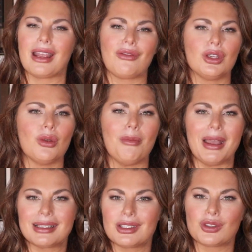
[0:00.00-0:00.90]
If you
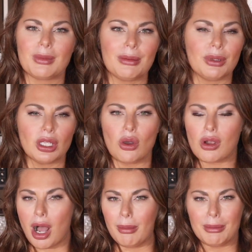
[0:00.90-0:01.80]
message me below,
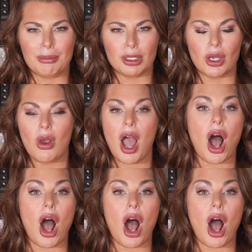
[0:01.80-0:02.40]
comment below,